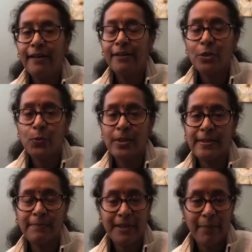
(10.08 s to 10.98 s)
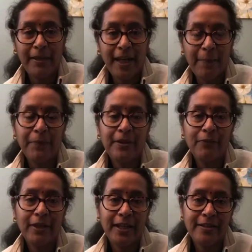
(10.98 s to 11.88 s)
This was sometime in April
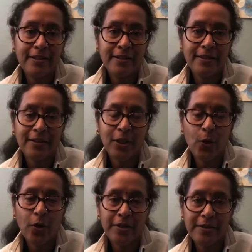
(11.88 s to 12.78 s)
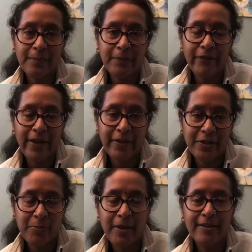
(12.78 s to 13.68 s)
when I did the Autism
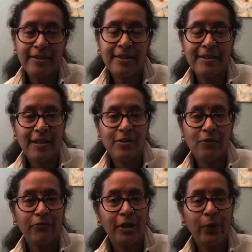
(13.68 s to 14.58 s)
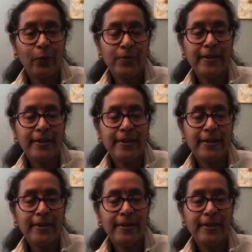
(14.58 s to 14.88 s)
Awareness Month series of videos.